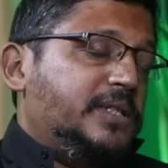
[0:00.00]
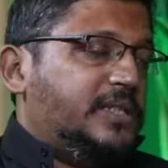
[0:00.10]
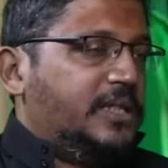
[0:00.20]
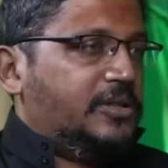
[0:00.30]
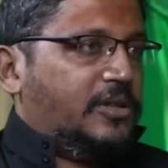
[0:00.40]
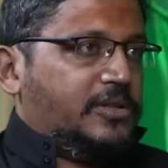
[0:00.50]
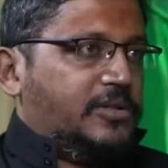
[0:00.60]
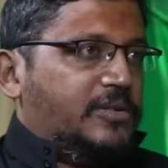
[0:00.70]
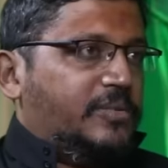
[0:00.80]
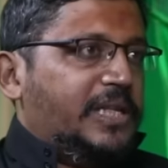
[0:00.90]
be in the cities
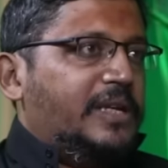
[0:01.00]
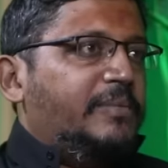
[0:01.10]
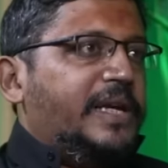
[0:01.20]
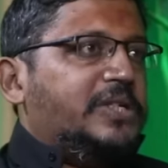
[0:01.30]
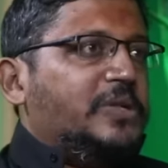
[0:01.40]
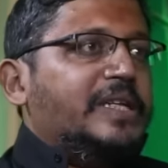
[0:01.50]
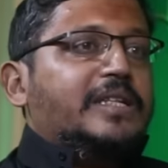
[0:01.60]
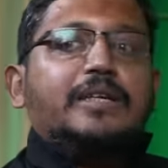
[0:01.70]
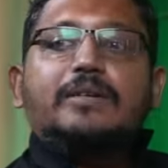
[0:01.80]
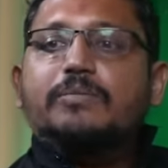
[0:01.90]
also. But they'll make sure
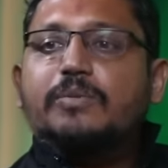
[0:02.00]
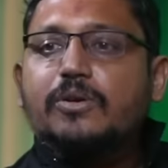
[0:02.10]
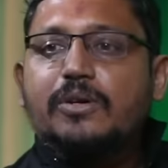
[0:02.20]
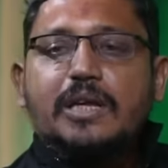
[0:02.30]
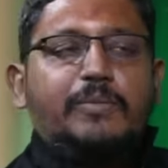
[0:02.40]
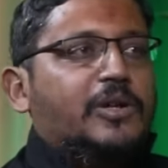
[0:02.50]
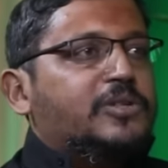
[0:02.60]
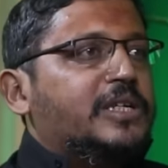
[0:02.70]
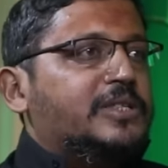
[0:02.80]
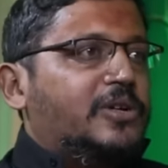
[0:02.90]
that your neighbor
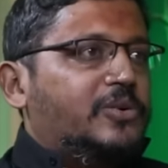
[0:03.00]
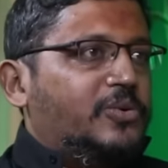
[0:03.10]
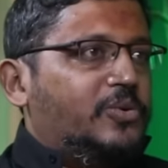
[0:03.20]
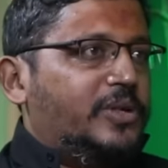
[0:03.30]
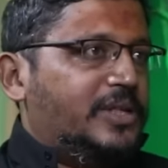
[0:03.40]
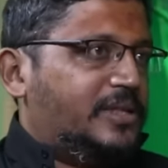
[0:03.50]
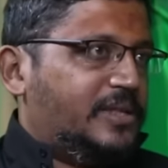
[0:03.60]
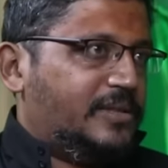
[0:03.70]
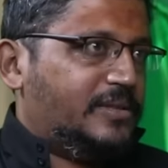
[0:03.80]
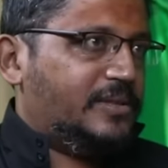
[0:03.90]
also does not know who he is.